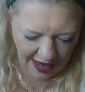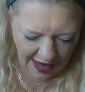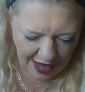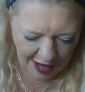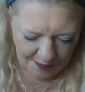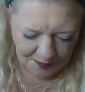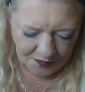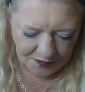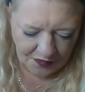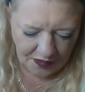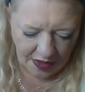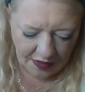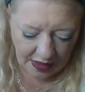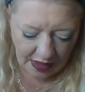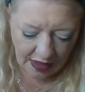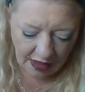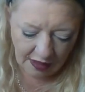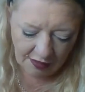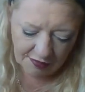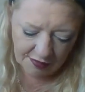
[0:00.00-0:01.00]
And
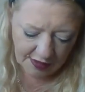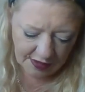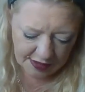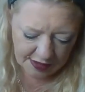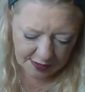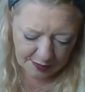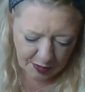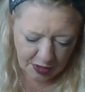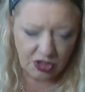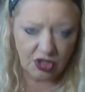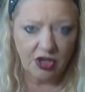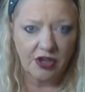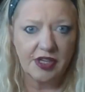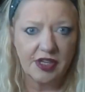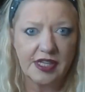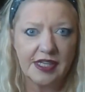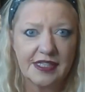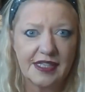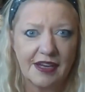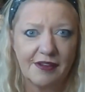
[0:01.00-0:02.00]
I go for a nice big
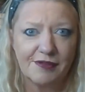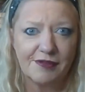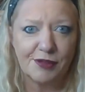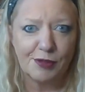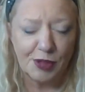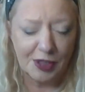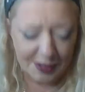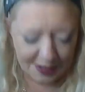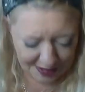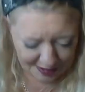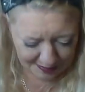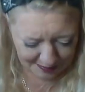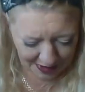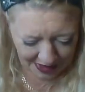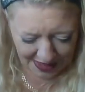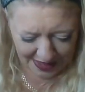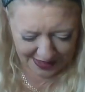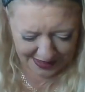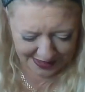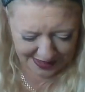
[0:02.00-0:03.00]
Chinese afterwards.
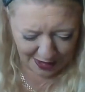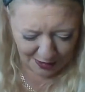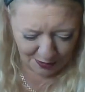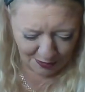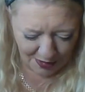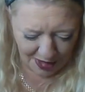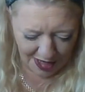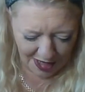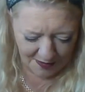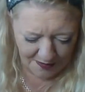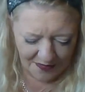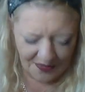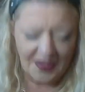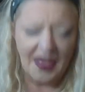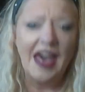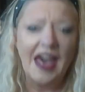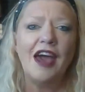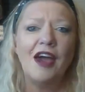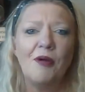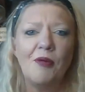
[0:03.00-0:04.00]
So
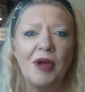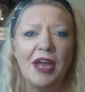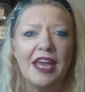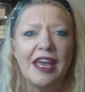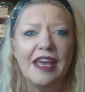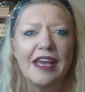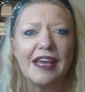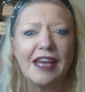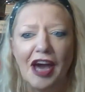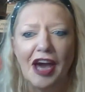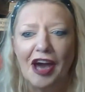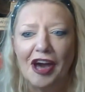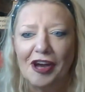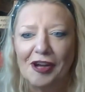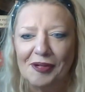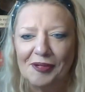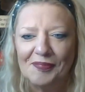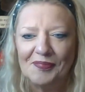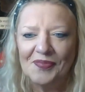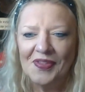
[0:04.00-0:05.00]
there we
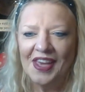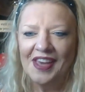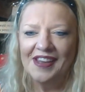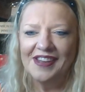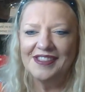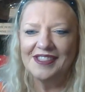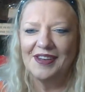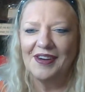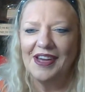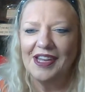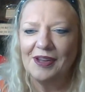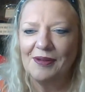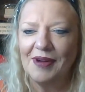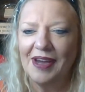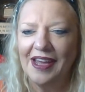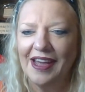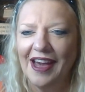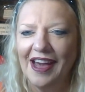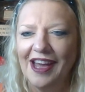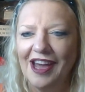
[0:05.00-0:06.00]
go. So
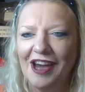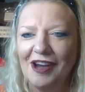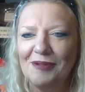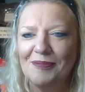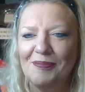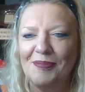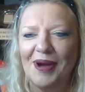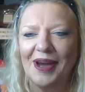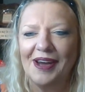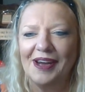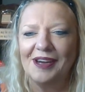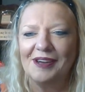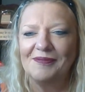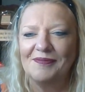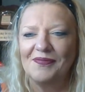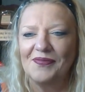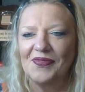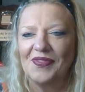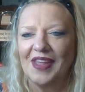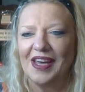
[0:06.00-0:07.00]
anyway, I hope
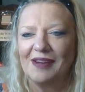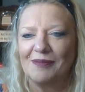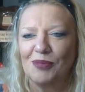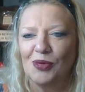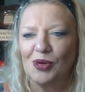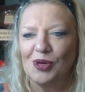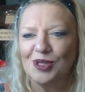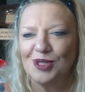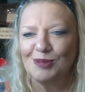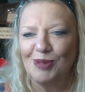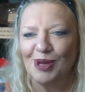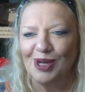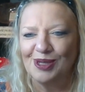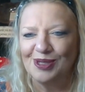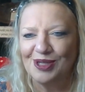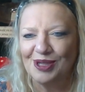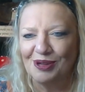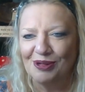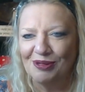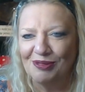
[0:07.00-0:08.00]
that brought a smile
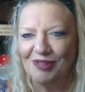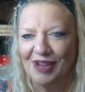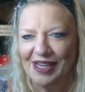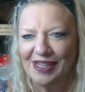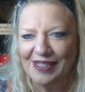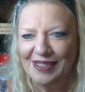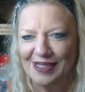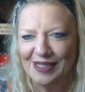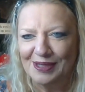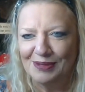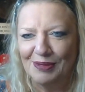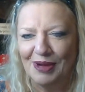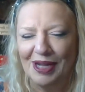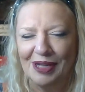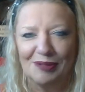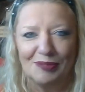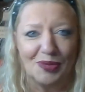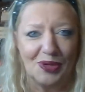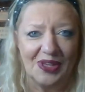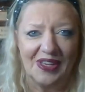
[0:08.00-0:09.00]
to your face as
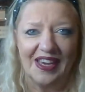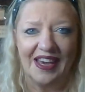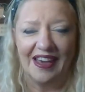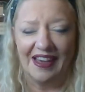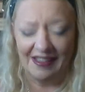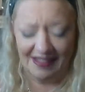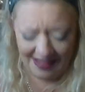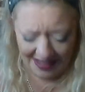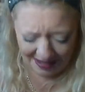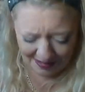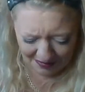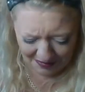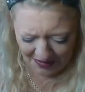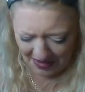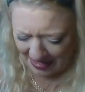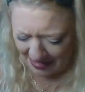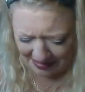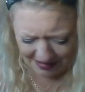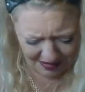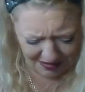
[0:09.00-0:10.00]
well. But yeah,
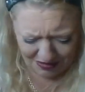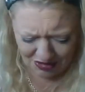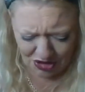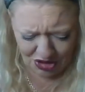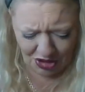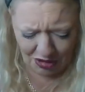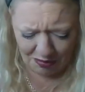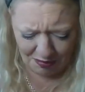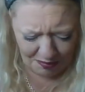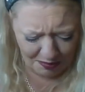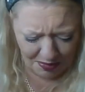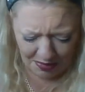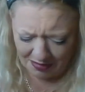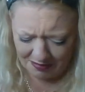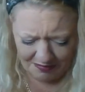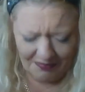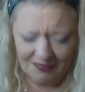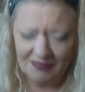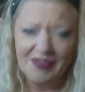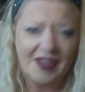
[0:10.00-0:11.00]
that jump,
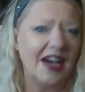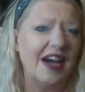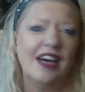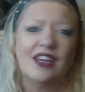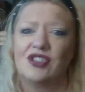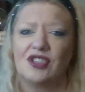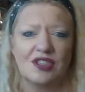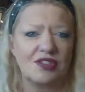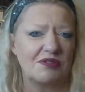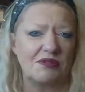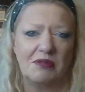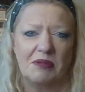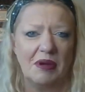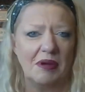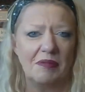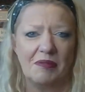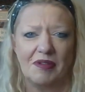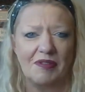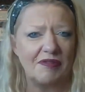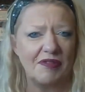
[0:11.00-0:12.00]
I just
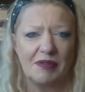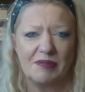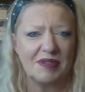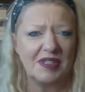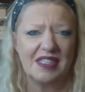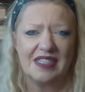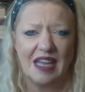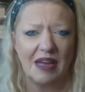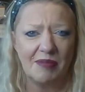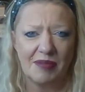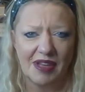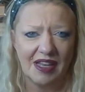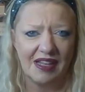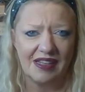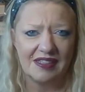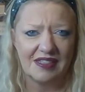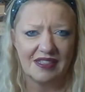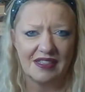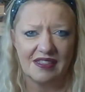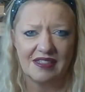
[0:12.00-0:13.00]
remember from step
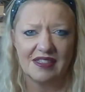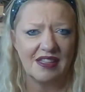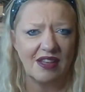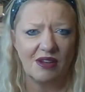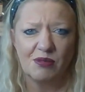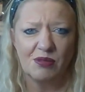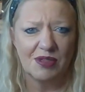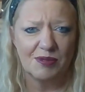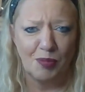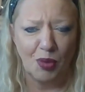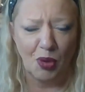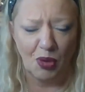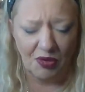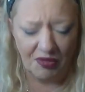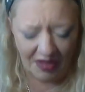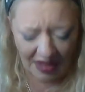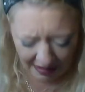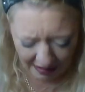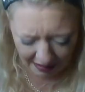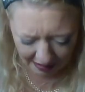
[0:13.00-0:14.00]
classes, they always
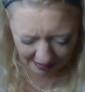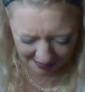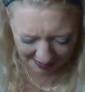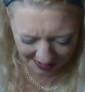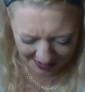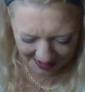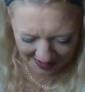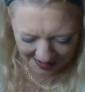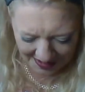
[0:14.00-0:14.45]
put that on.